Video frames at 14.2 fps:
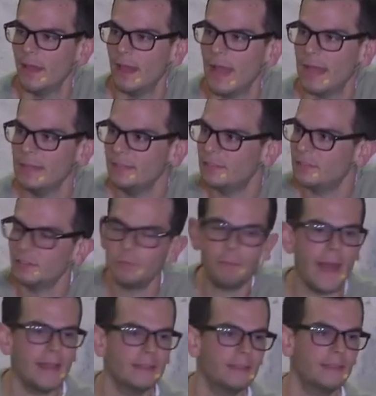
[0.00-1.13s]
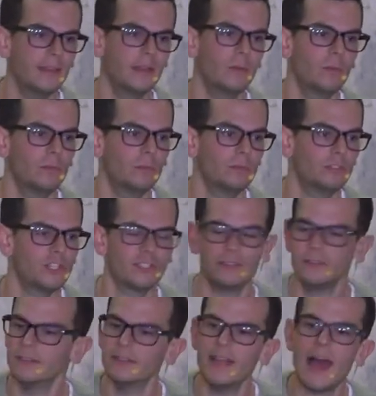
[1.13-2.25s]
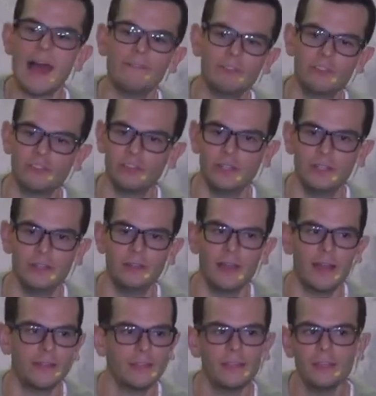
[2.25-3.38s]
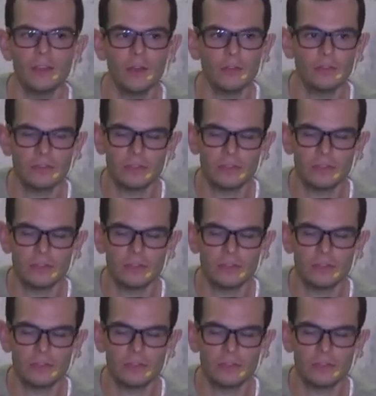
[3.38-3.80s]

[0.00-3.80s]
And he spends it just lavishly. I think he goes